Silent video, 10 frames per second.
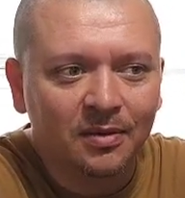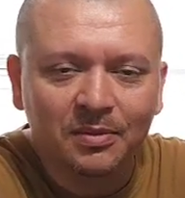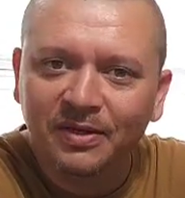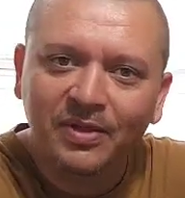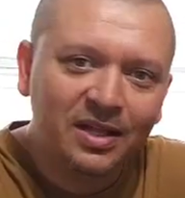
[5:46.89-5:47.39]

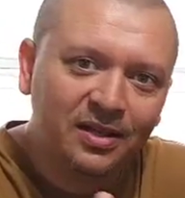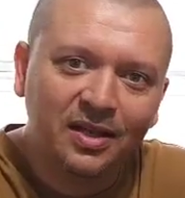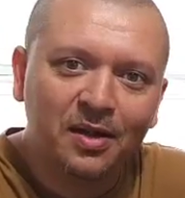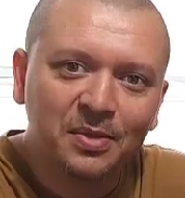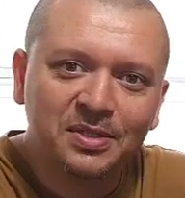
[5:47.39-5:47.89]
Leave that in the
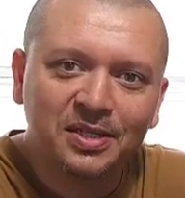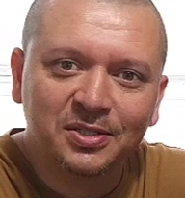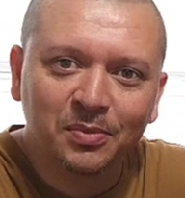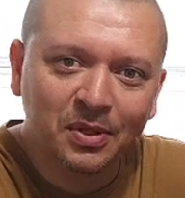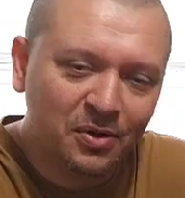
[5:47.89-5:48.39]
comment
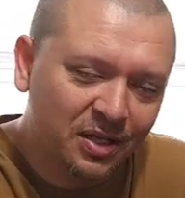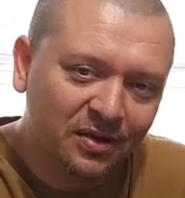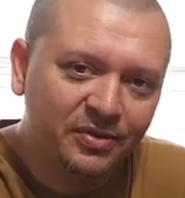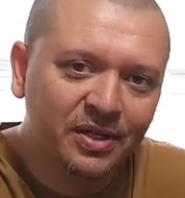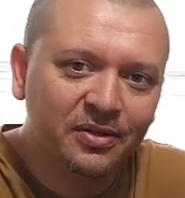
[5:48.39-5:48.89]
section below. I'd
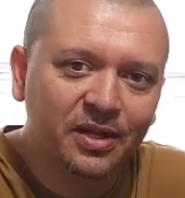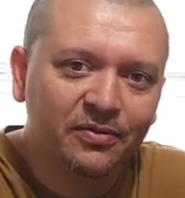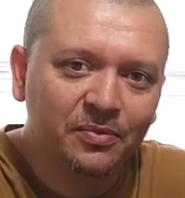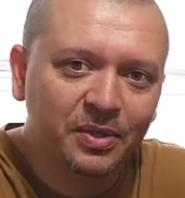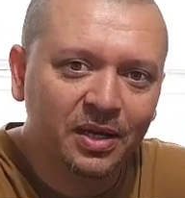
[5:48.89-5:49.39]
love to hear
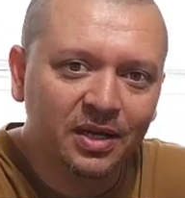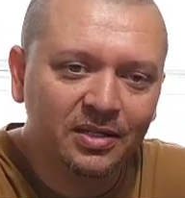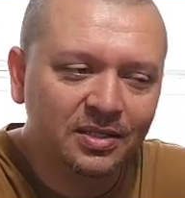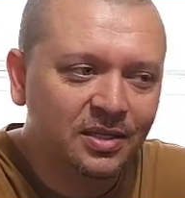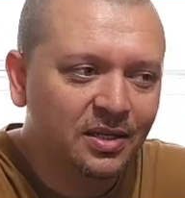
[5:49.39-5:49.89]
that from you
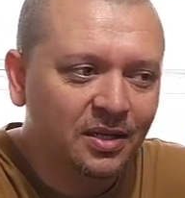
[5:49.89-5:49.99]
guys.